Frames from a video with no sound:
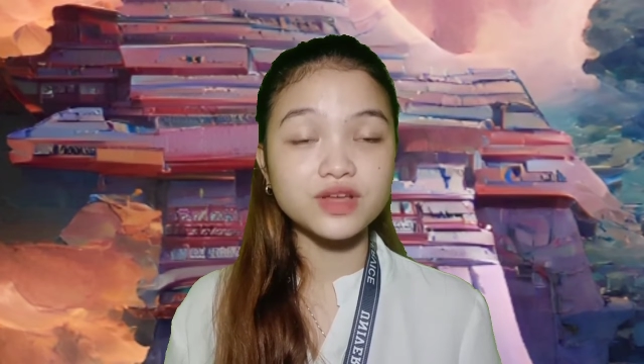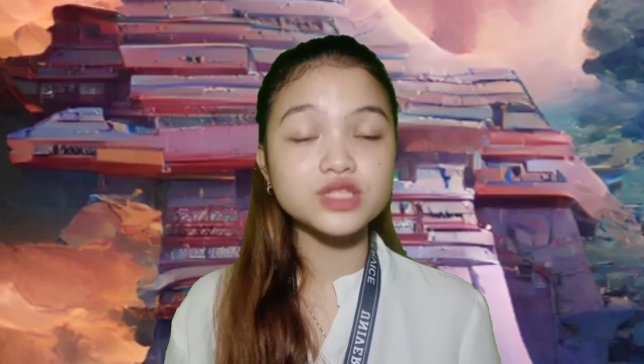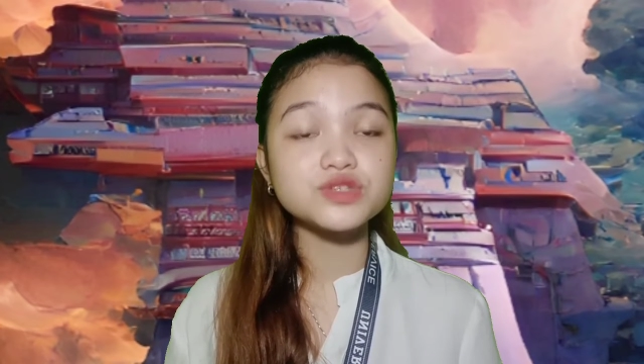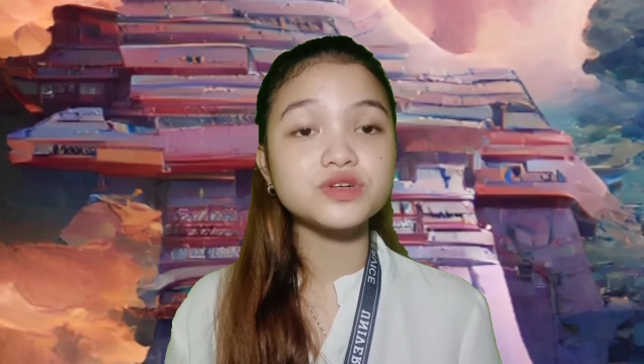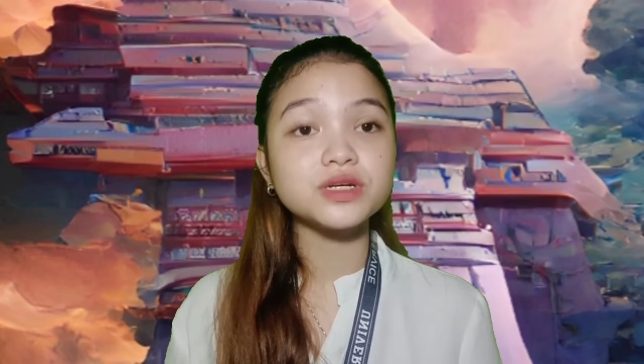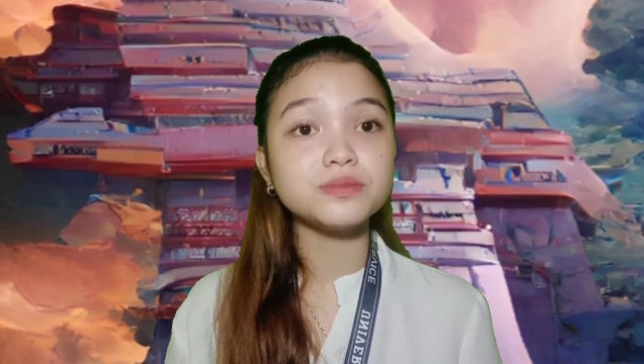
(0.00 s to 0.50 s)
and
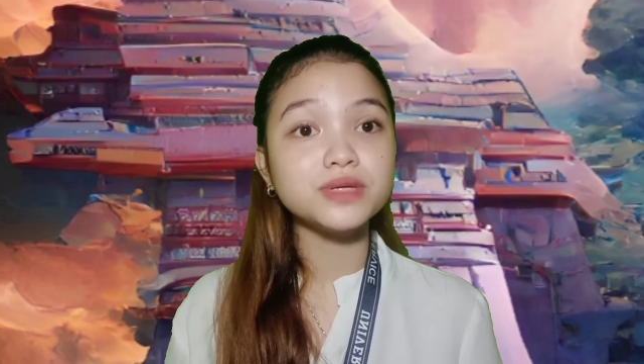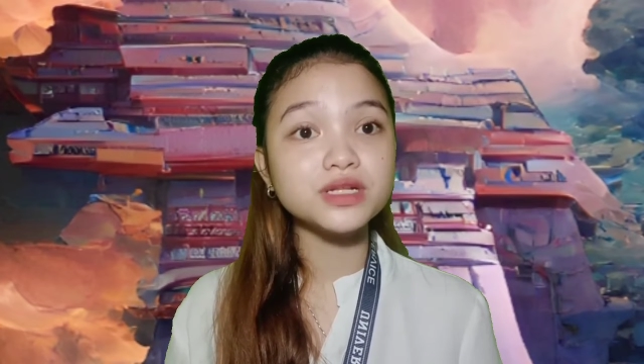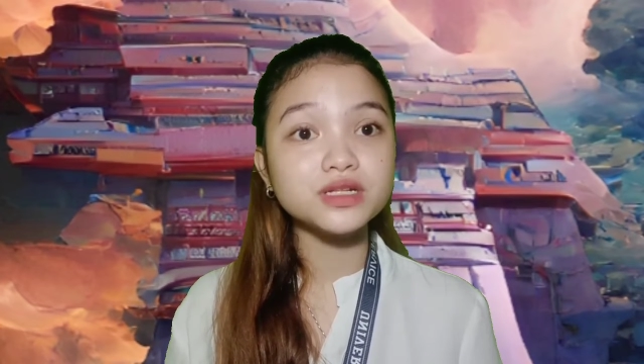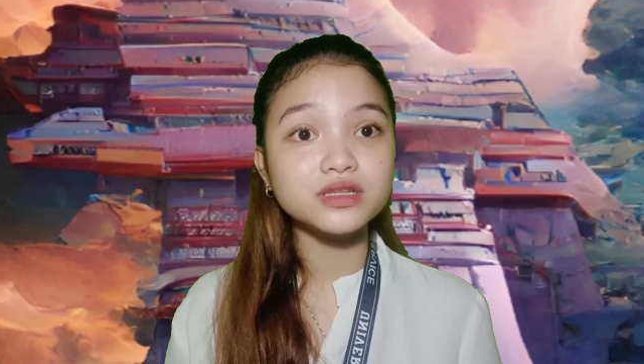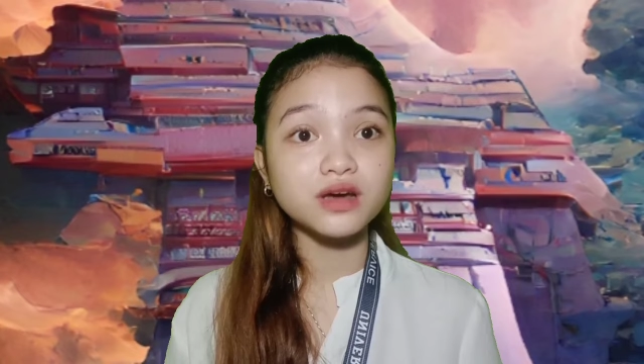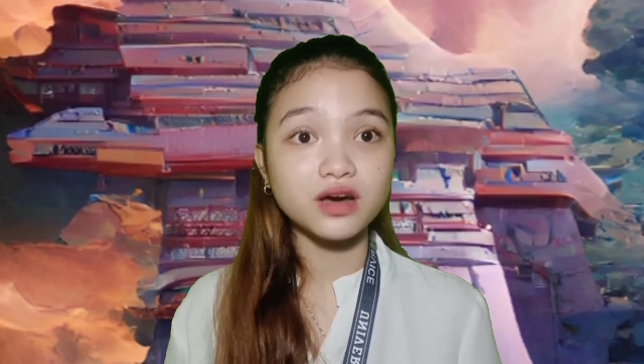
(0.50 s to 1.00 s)
to
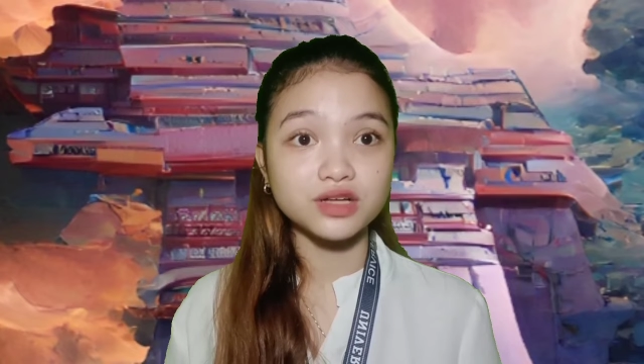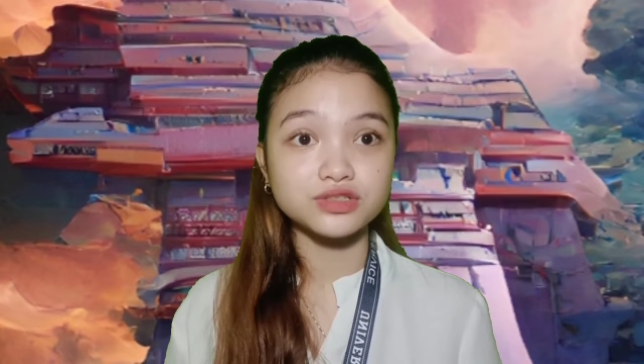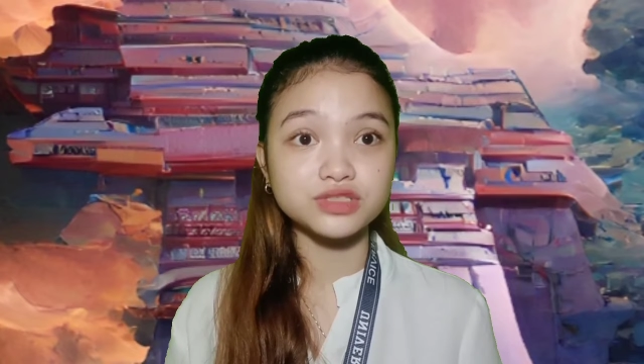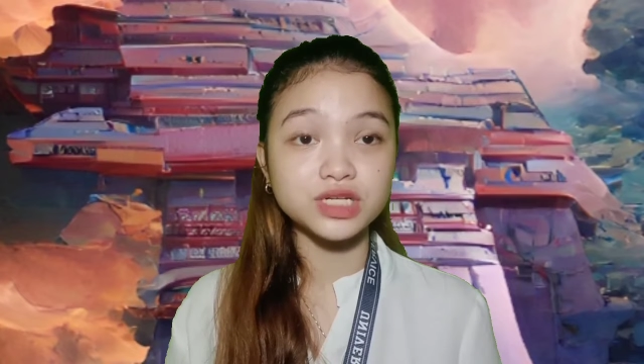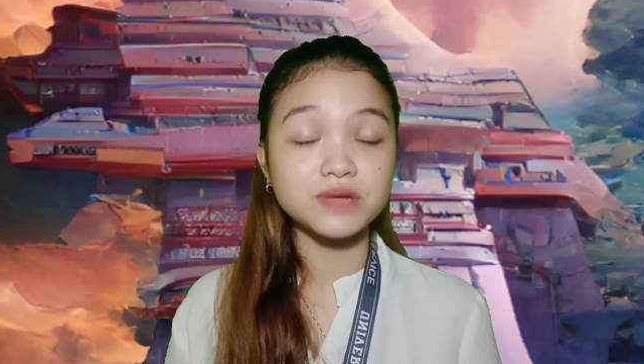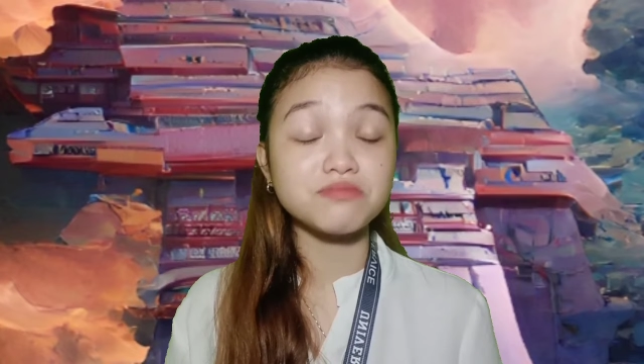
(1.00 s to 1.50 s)
rebuild the
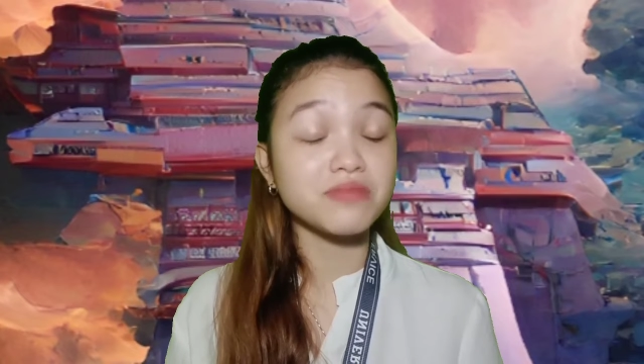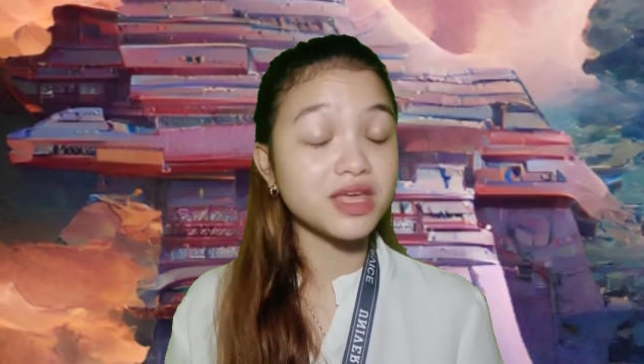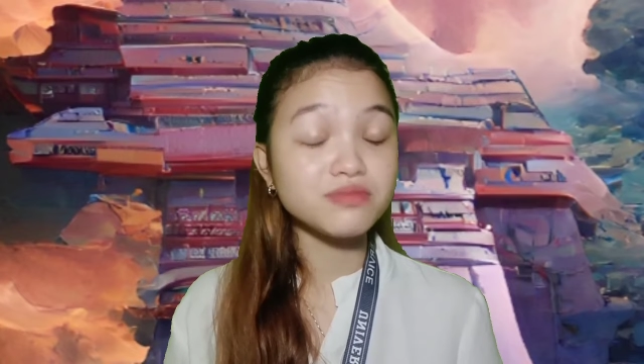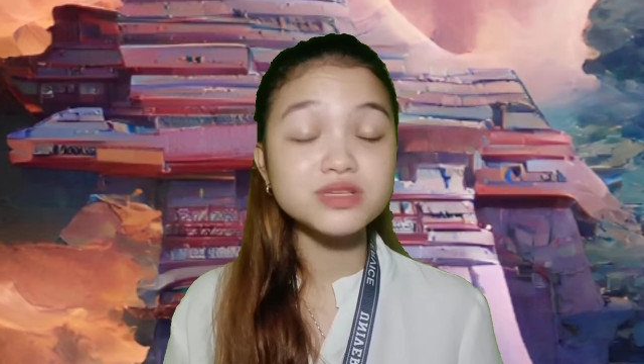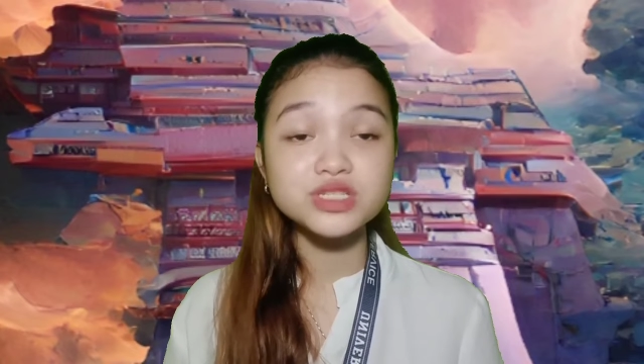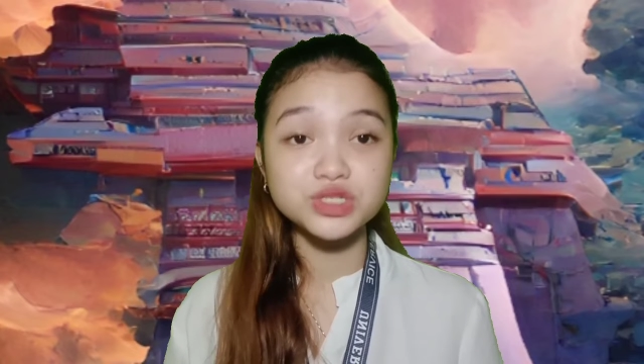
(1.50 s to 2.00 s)
country may
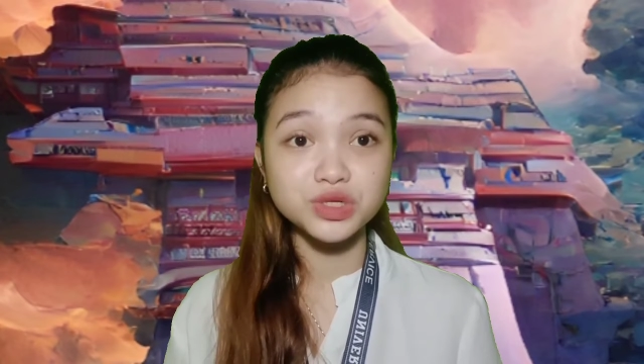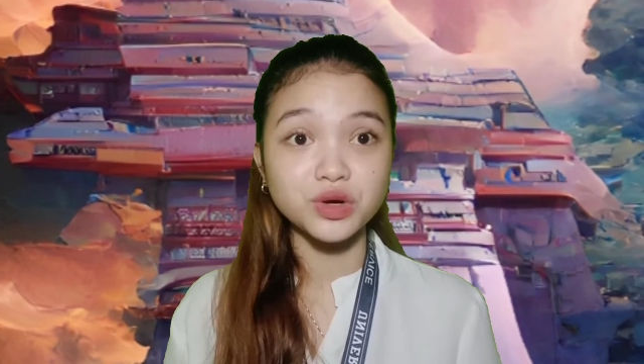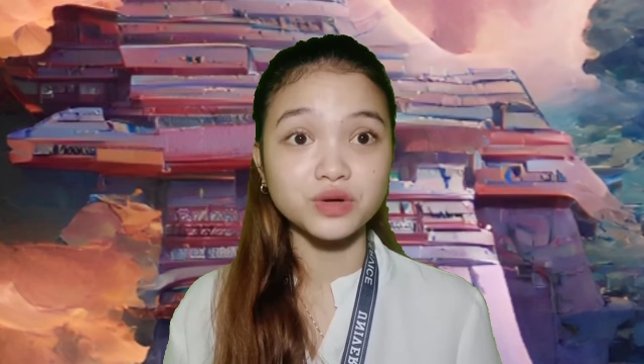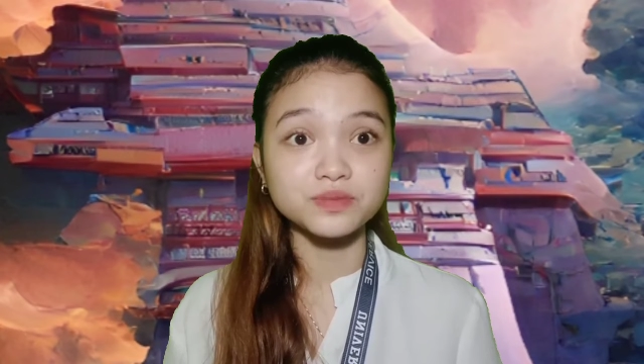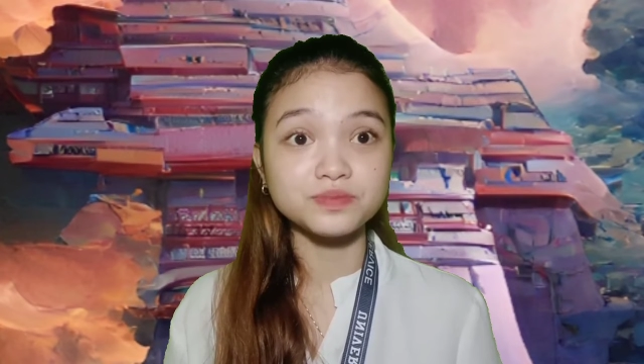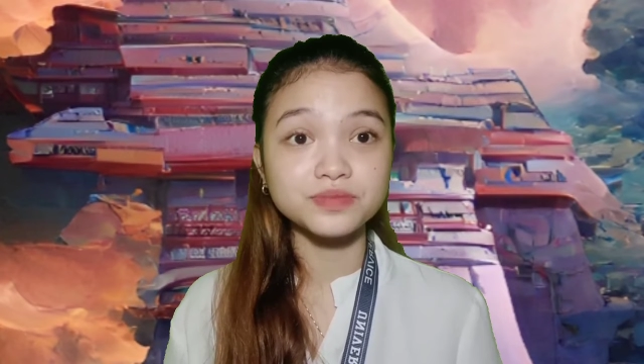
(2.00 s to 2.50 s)
be strong,